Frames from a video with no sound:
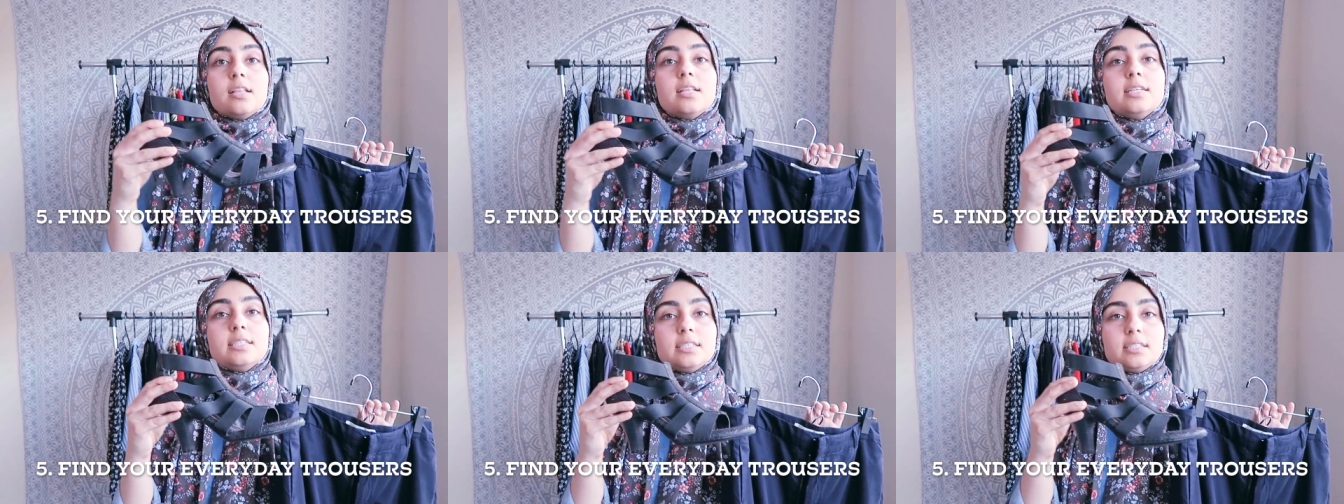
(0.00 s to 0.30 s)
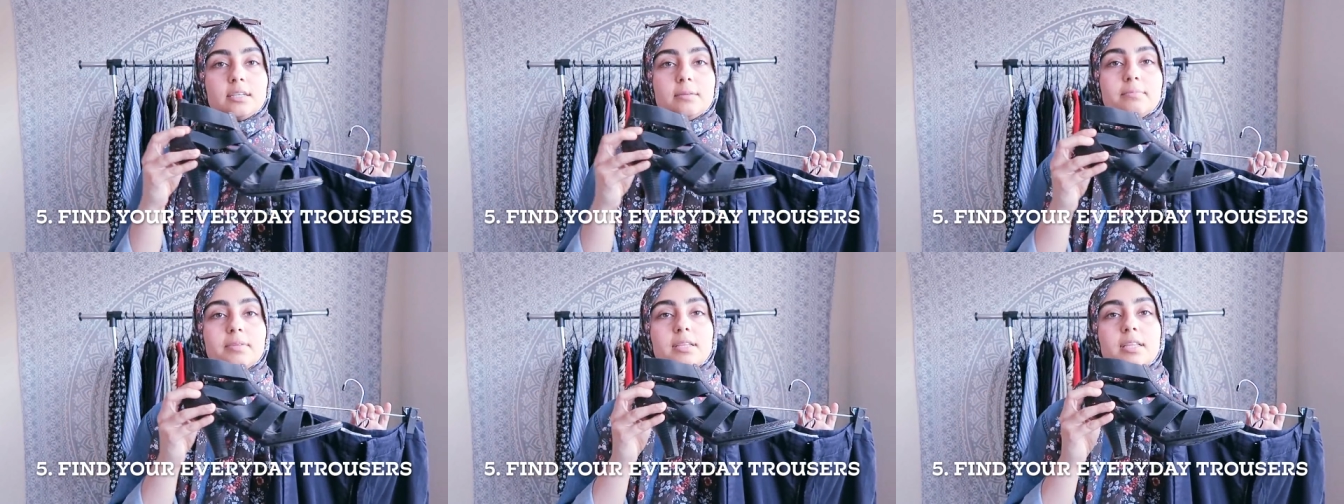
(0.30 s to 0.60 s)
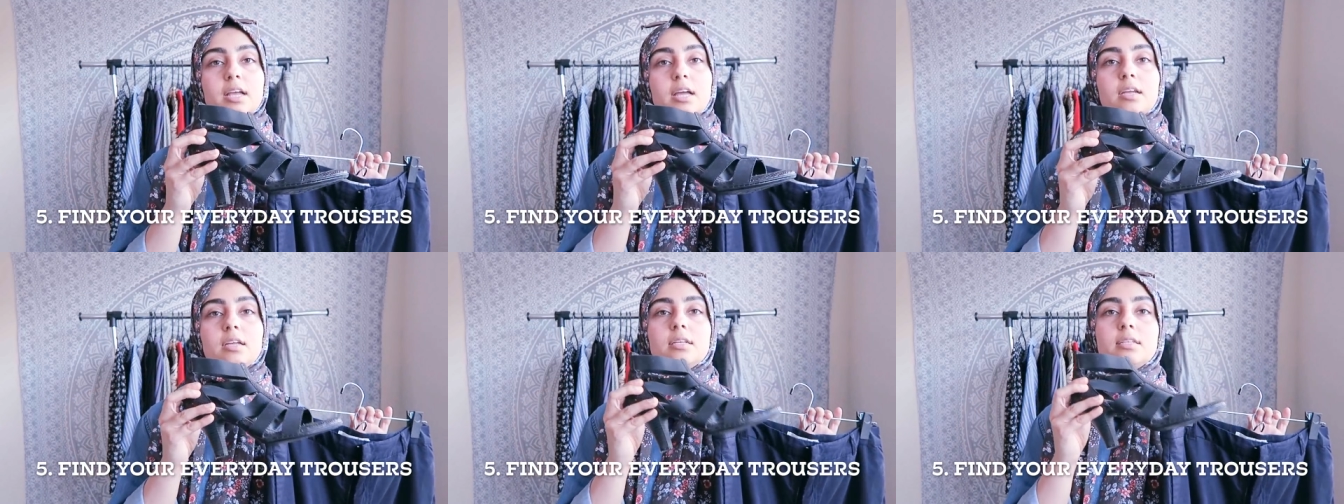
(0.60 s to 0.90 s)
this is
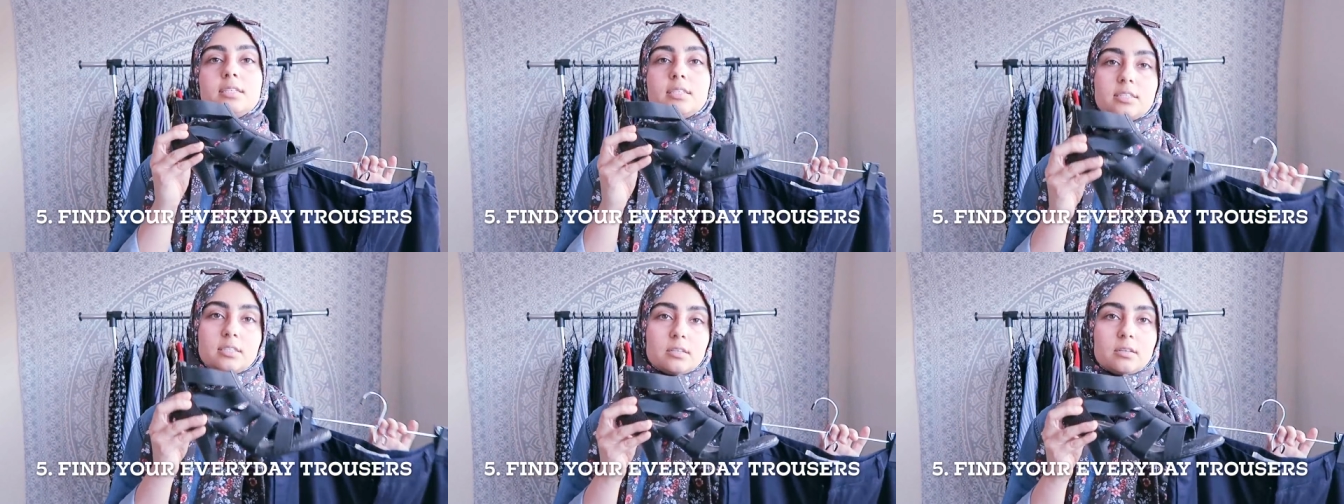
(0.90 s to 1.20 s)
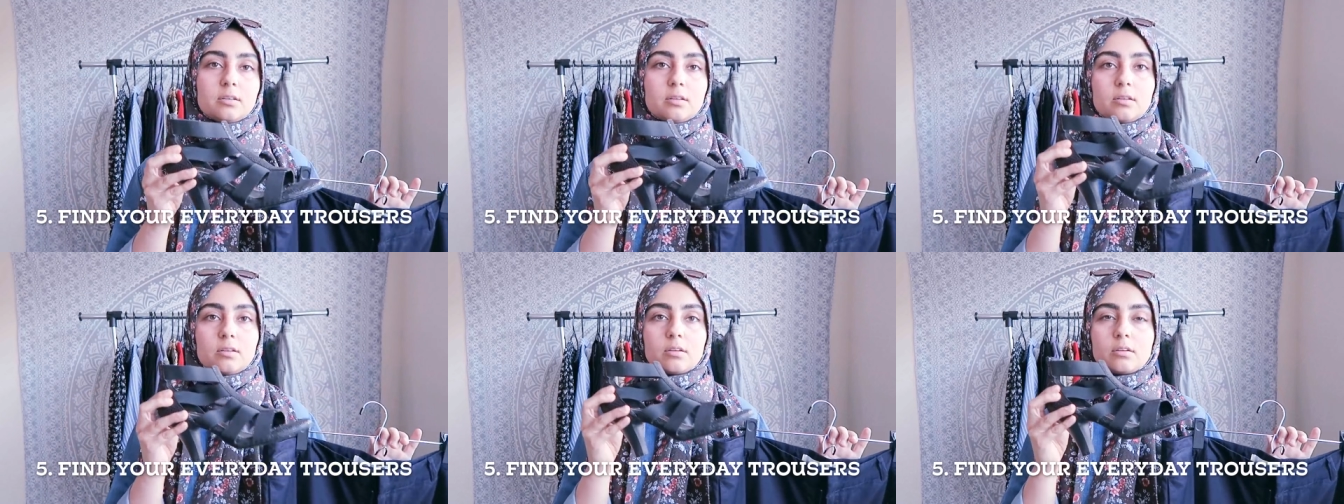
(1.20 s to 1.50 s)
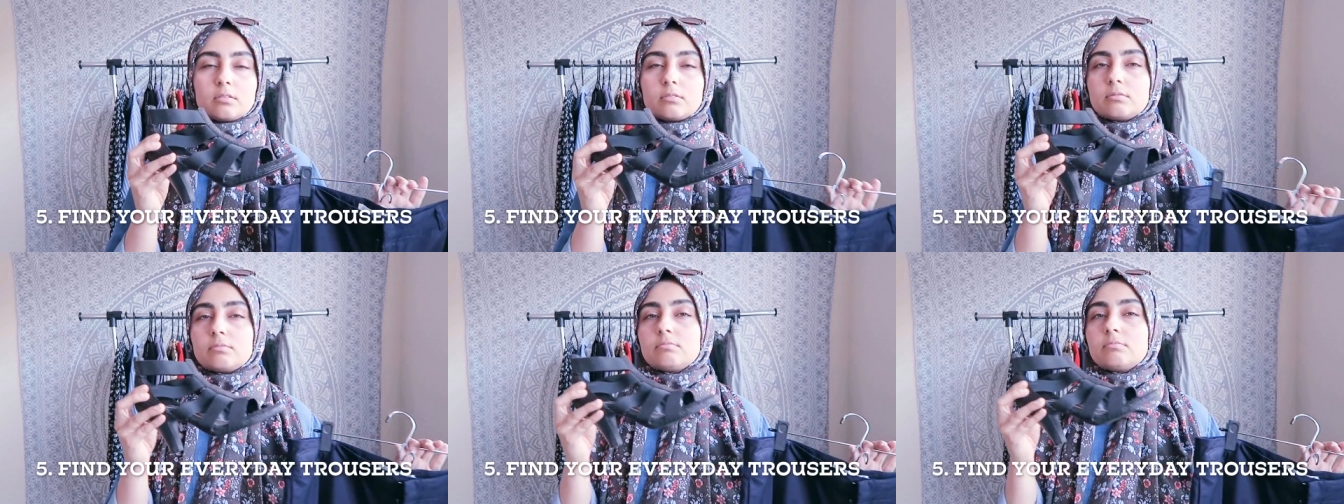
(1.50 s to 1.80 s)
something that
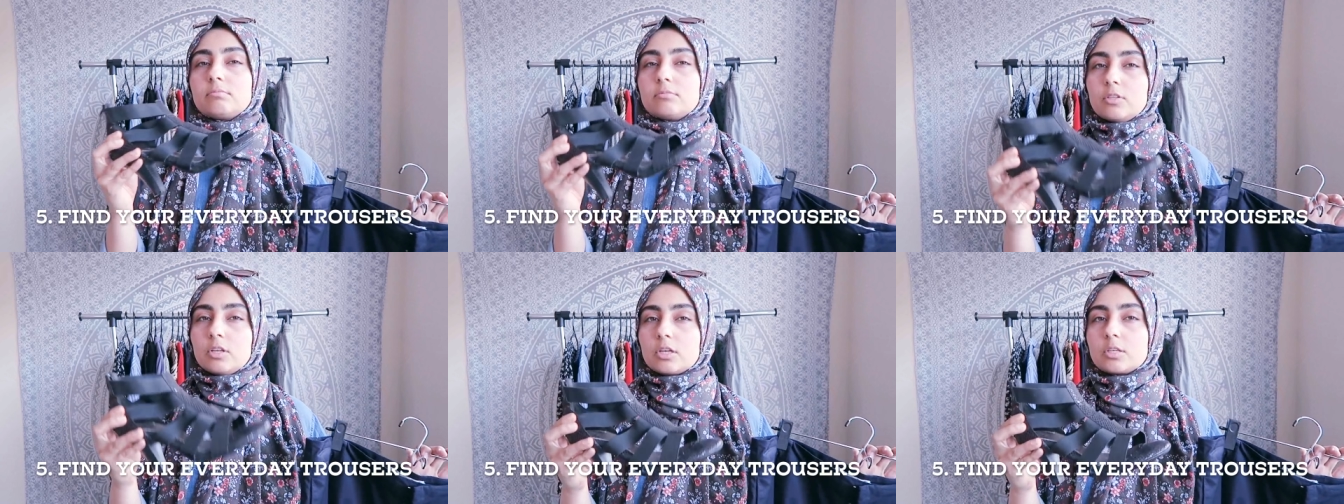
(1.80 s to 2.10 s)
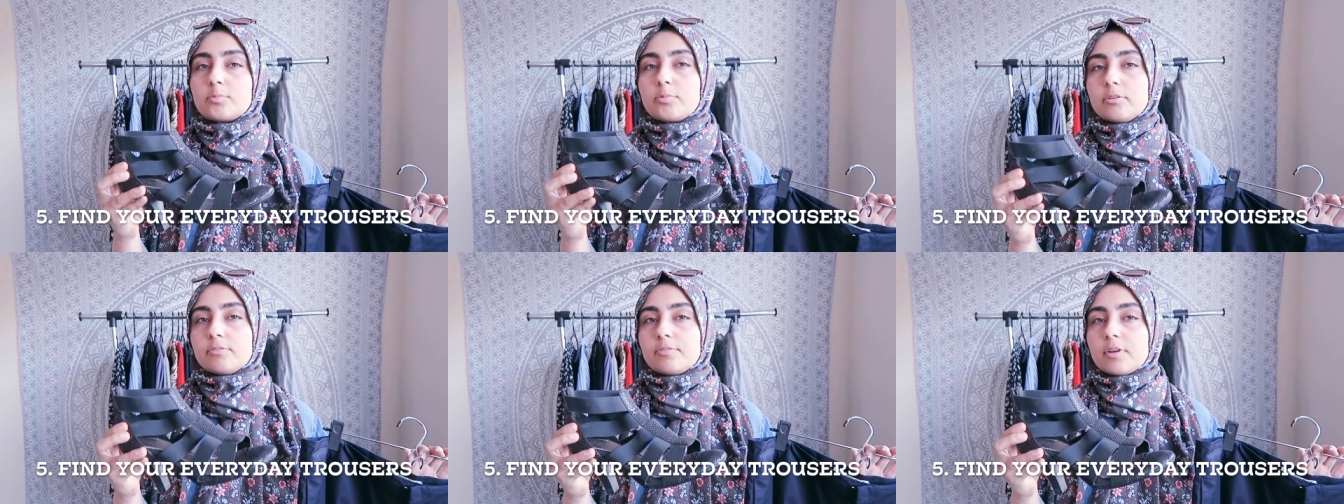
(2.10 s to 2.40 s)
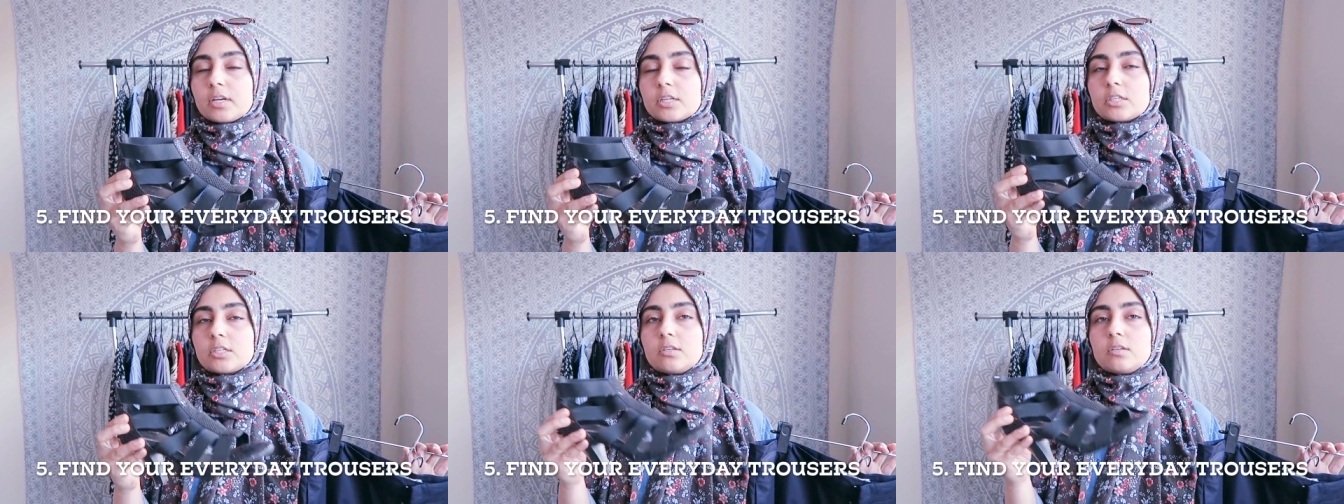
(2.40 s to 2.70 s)
still looks
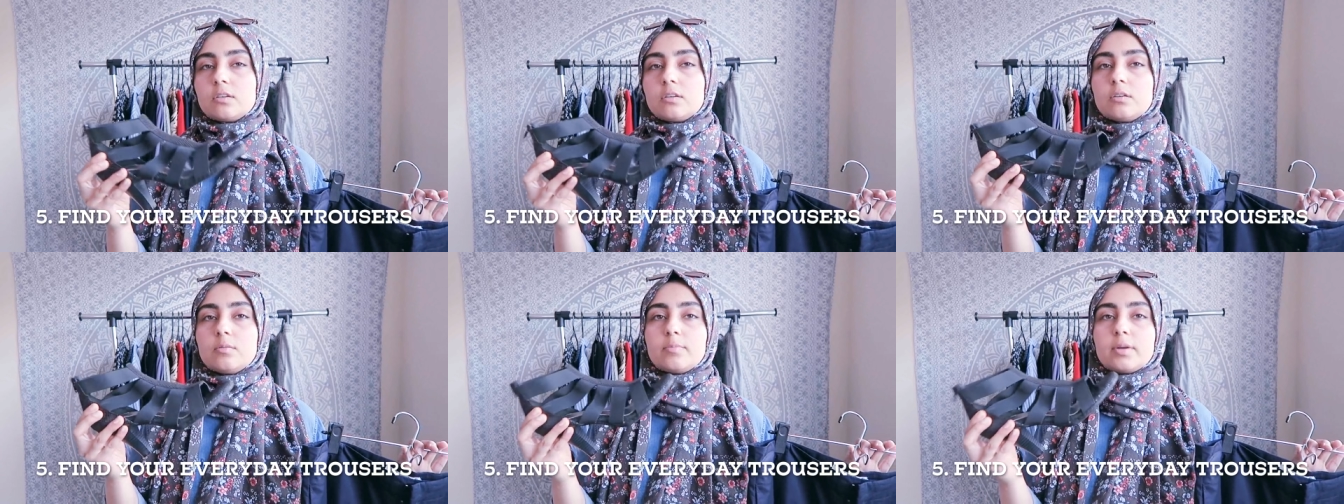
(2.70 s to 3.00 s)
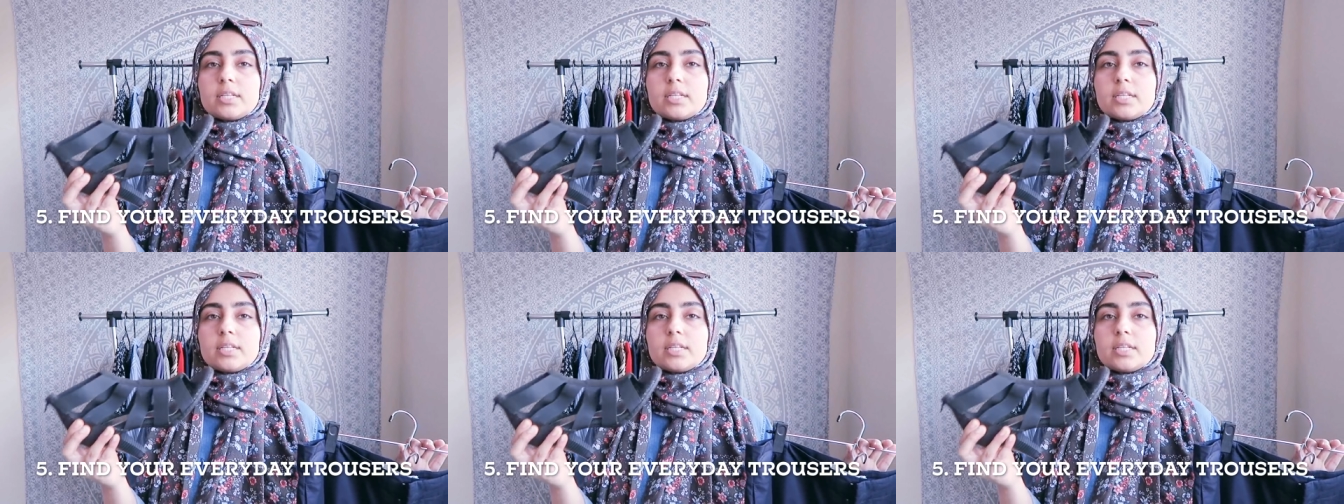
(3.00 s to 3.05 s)
professional,